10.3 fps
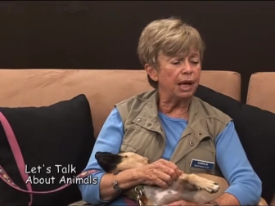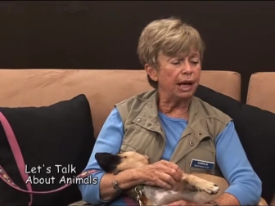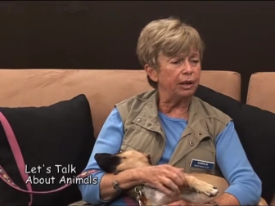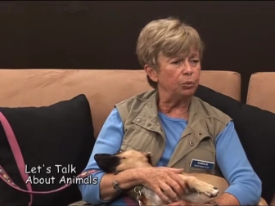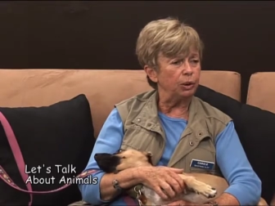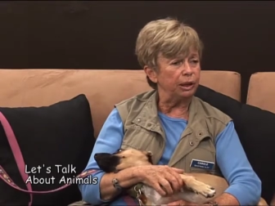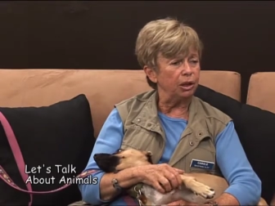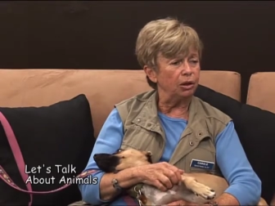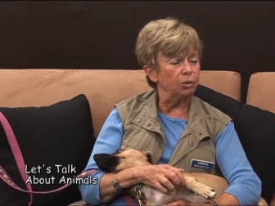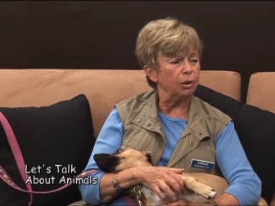that we
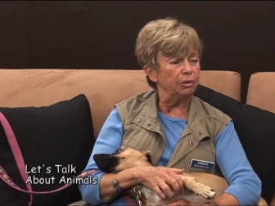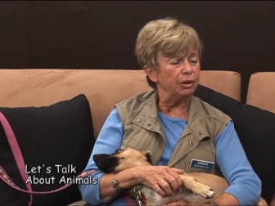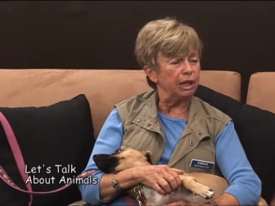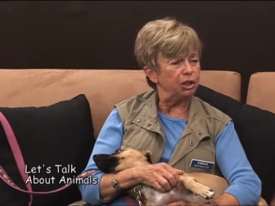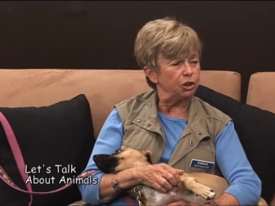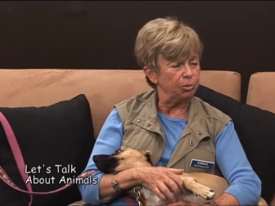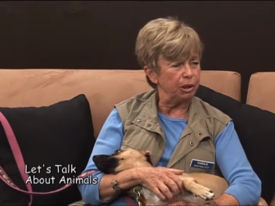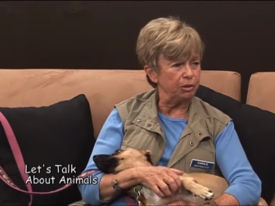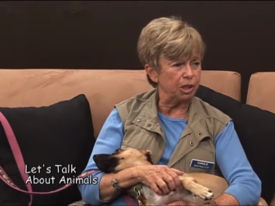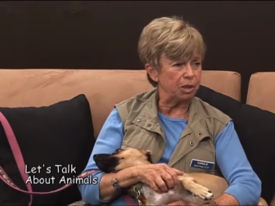know whether they should
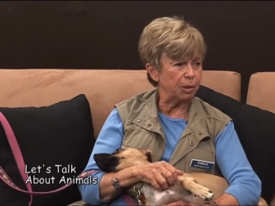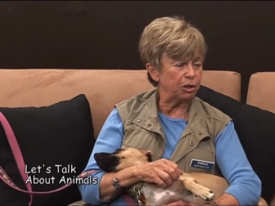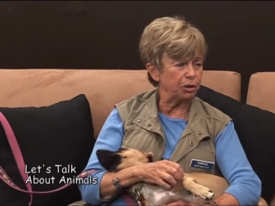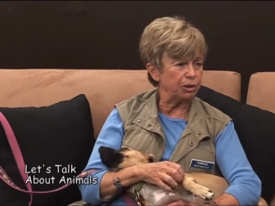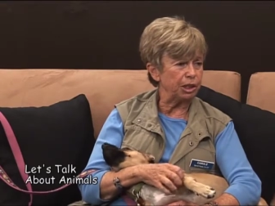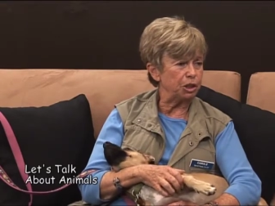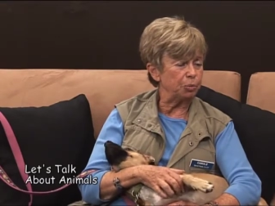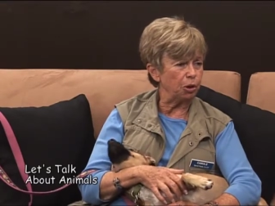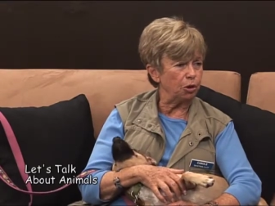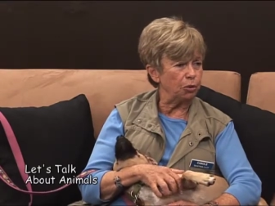be on the special needs
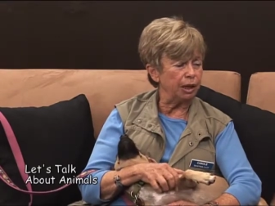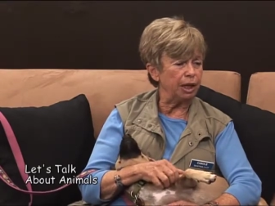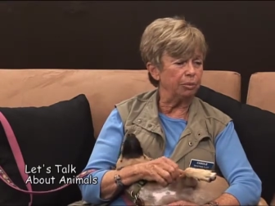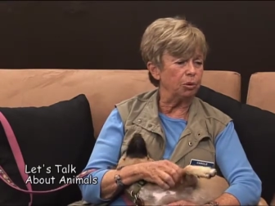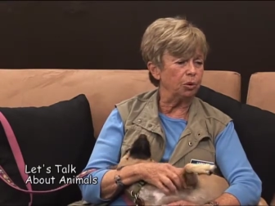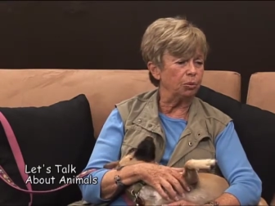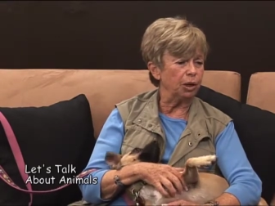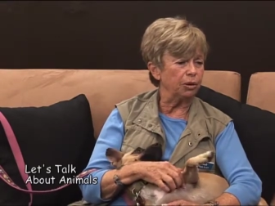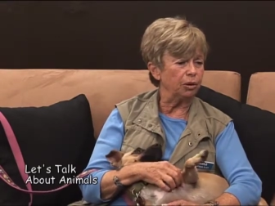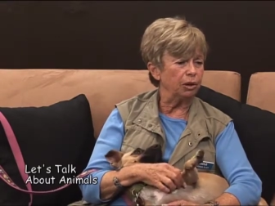program or
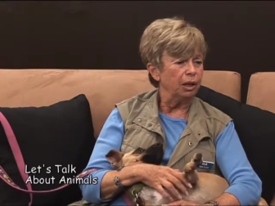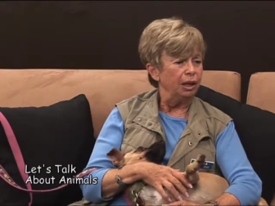whether